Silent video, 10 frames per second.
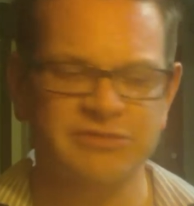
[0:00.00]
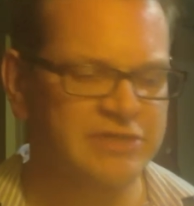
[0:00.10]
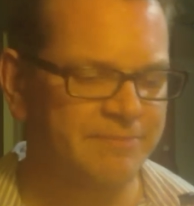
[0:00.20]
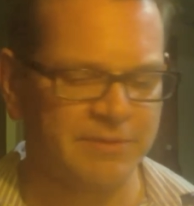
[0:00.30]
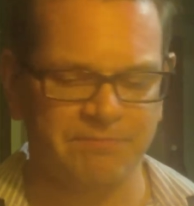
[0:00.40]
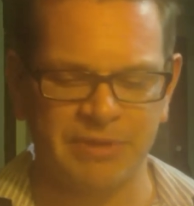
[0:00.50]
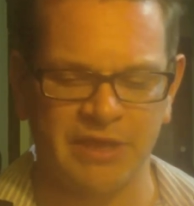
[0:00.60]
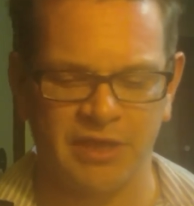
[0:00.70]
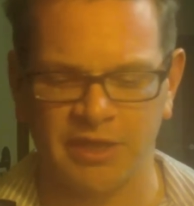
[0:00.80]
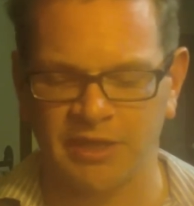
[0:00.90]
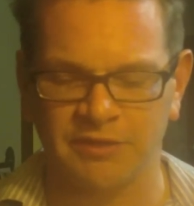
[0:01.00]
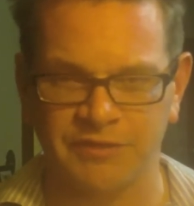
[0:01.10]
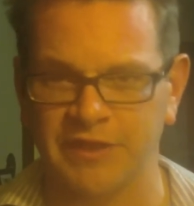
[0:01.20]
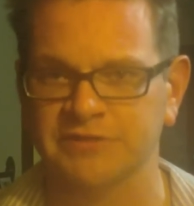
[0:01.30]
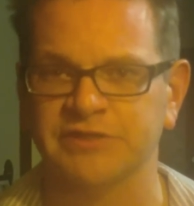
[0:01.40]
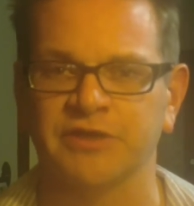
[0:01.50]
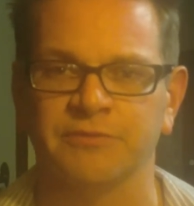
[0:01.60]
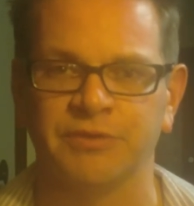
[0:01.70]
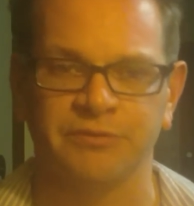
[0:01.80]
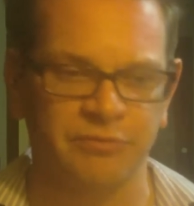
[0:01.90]
I'm skipping big things
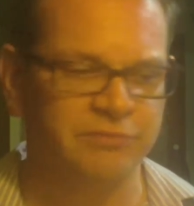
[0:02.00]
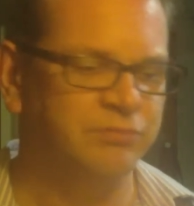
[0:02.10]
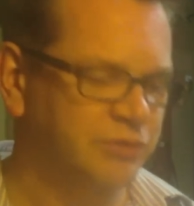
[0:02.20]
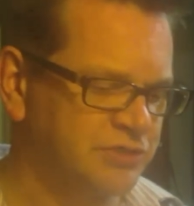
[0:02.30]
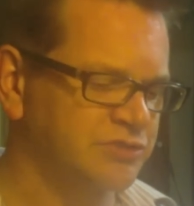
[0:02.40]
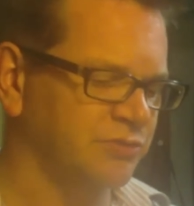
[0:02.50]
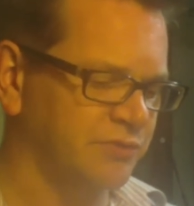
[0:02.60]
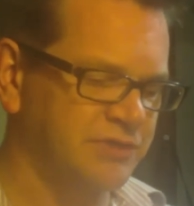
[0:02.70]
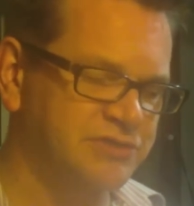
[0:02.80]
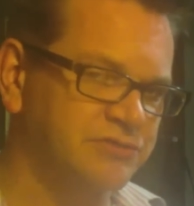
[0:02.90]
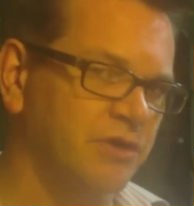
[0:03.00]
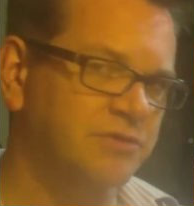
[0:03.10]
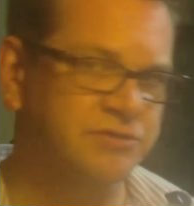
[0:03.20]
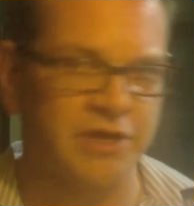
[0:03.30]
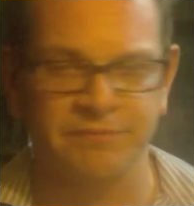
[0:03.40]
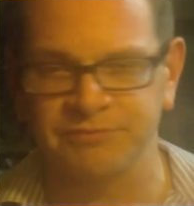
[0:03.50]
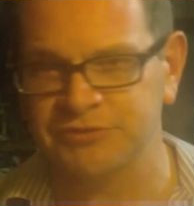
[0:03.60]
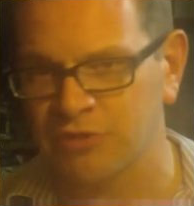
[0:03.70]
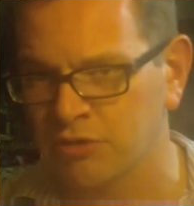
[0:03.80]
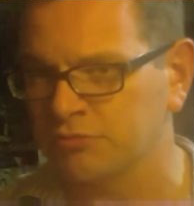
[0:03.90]
here, but we, are just doing these strokes,
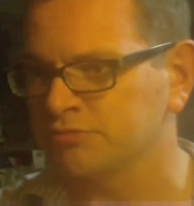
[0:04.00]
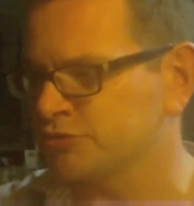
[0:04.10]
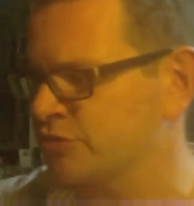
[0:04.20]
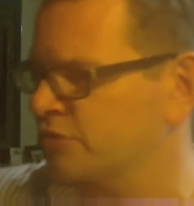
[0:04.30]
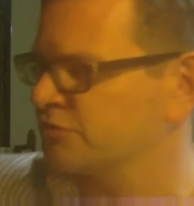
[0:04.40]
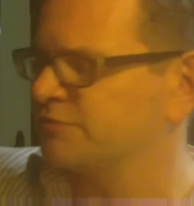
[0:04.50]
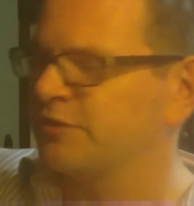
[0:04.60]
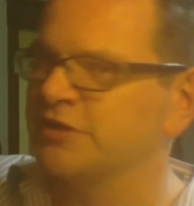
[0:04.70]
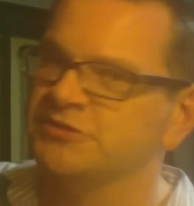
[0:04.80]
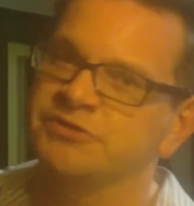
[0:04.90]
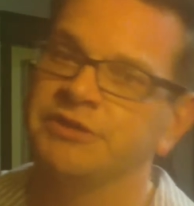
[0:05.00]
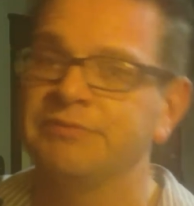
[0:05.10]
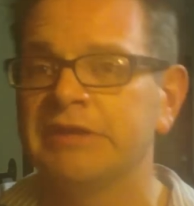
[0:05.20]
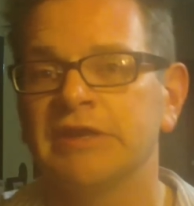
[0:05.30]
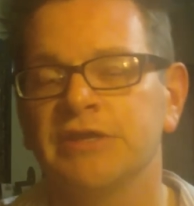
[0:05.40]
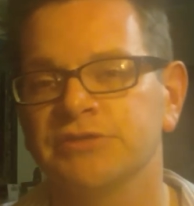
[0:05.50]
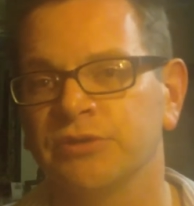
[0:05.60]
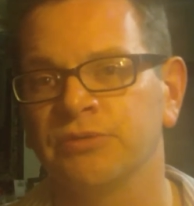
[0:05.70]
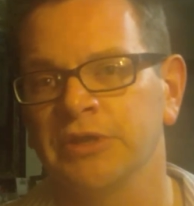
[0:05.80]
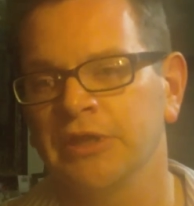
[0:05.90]
right? Stroke, strokes of big history.
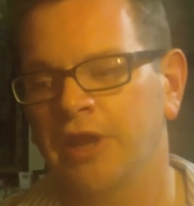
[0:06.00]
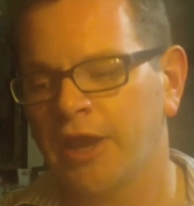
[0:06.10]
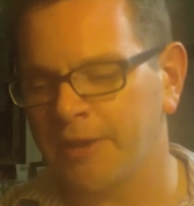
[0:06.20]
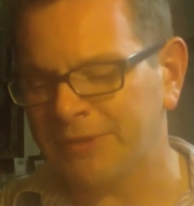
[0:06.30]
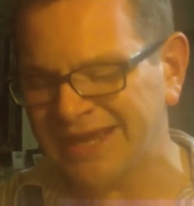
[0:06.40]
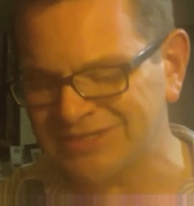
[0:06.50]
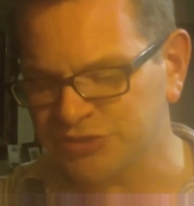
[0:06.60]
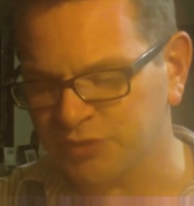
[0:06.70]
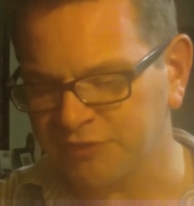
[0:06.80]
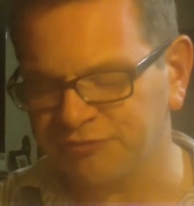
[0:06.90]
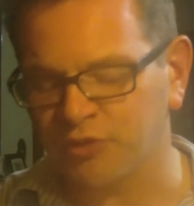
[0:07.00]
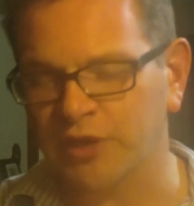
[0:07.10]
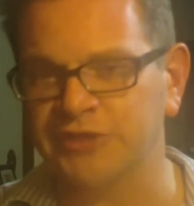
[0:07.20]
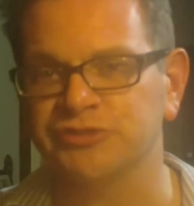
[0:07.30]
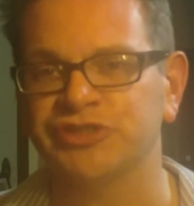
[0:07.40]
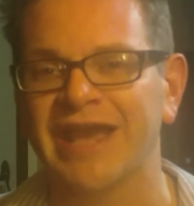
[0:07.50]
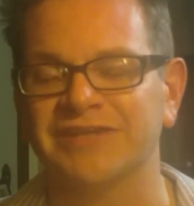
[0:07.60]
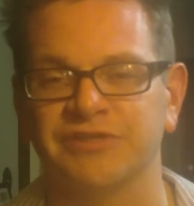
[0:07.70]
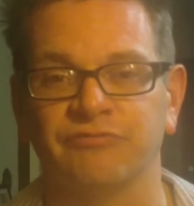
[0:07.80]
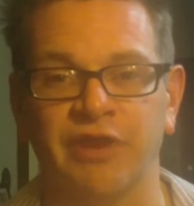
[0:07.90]
So um, in 1824, Andrew
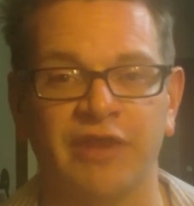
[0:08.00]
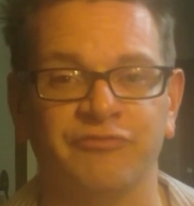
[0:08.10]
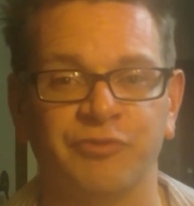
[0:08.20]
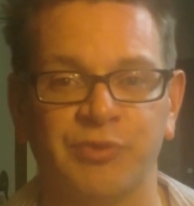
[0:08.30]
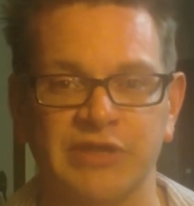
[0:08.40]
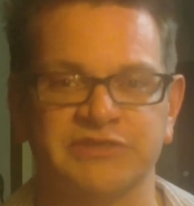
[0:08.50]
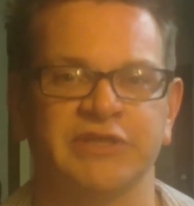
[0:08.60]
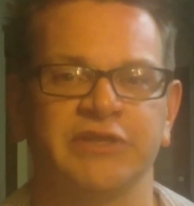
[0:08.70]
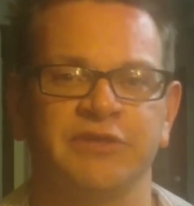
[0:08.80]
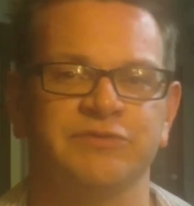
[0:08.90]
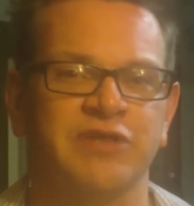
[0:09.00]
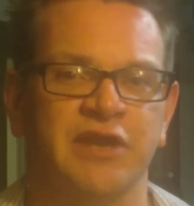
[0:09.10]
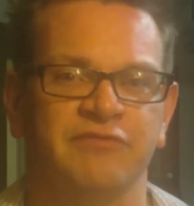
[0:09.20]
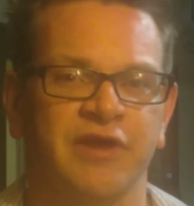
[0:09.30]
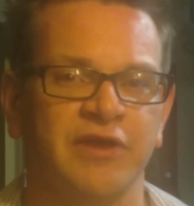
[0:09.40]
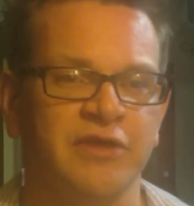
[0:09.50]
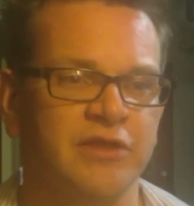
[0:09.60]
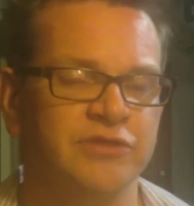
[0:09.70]
Jackson ran for president. He was kind of a